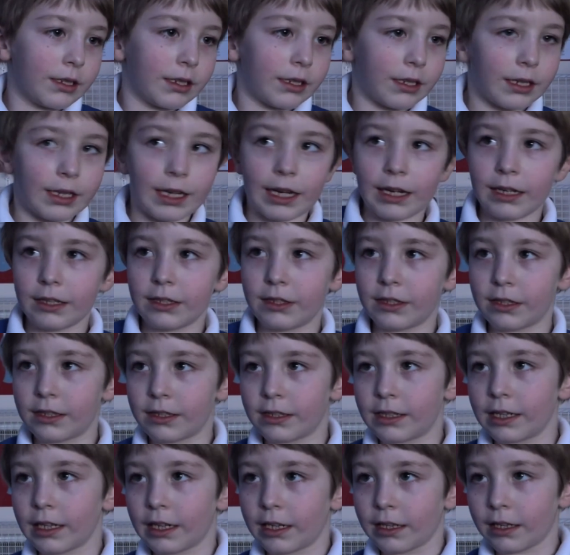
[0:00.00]
Get a
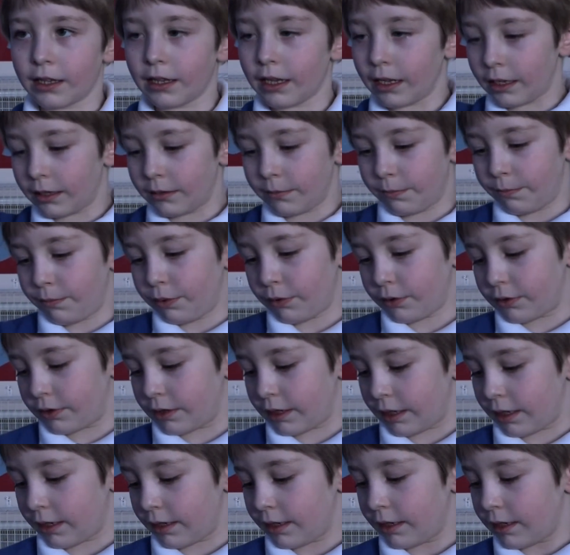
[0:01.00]
stick then,
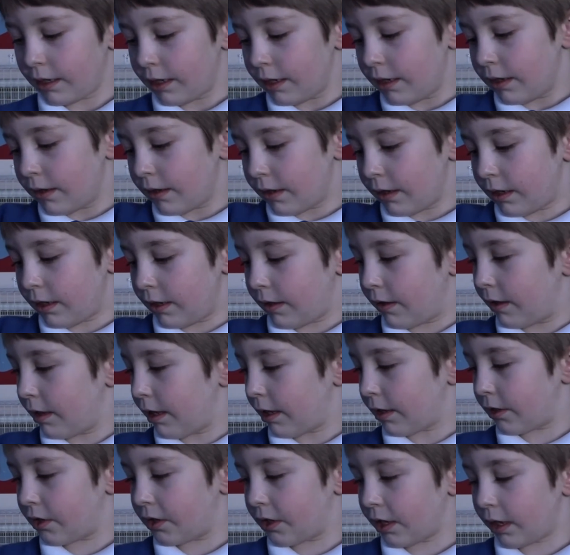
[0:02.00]
put it in
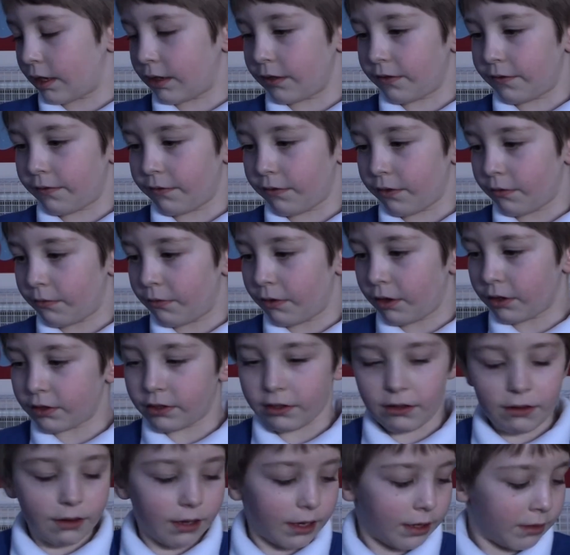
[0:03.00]
that side of the
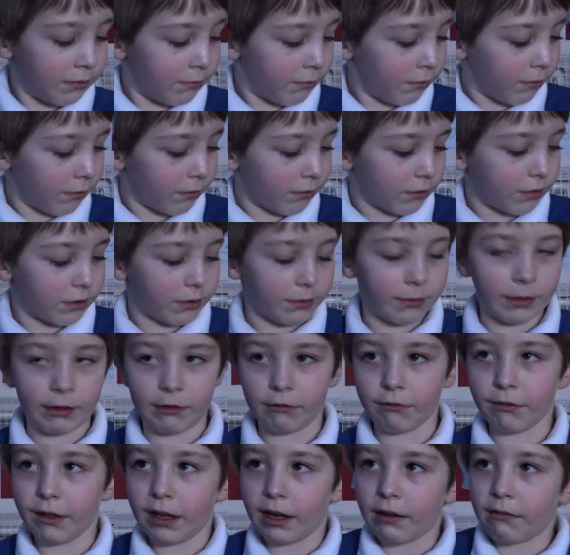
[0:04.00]
water, then it will come
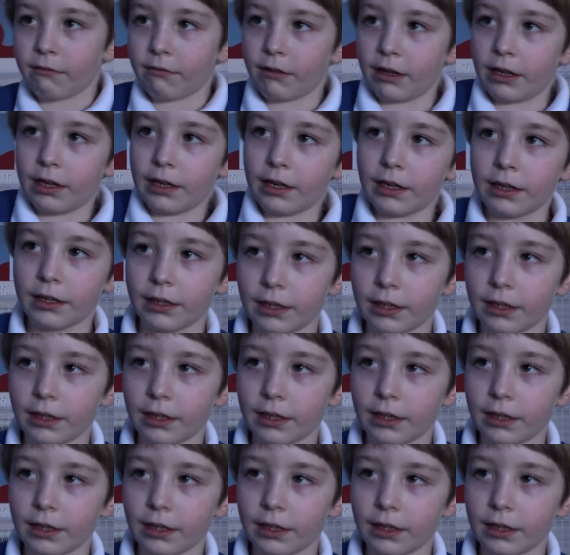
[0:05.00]
out that way.